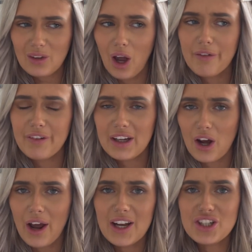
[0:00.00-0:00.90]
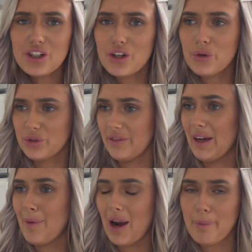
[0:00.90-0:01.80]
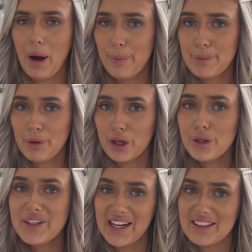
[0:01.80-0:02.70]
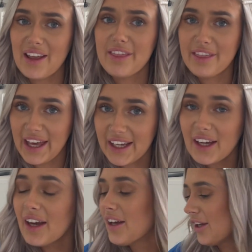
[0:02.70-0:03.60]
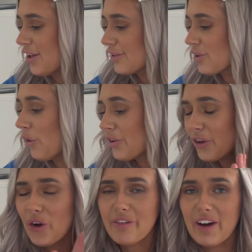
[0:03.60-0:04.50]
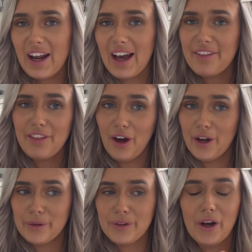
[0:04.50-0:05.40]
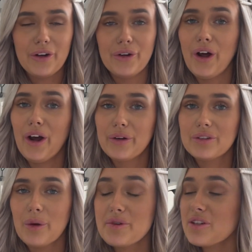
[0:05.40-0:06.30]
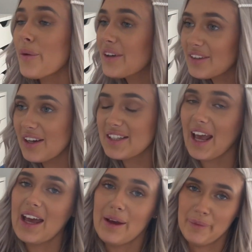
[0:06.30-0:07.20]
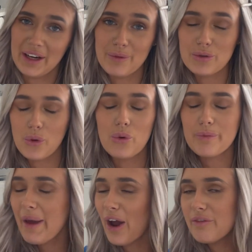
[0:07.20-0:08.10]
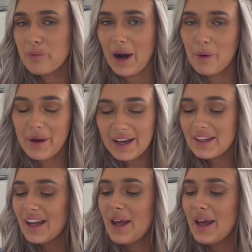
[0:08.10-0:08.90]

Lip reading: I think I actually Googled something about like puppy blues and it's a thing. So I don't know if I like had those, I don't know, because I was so excited to get him and it was all a bit overwhelming.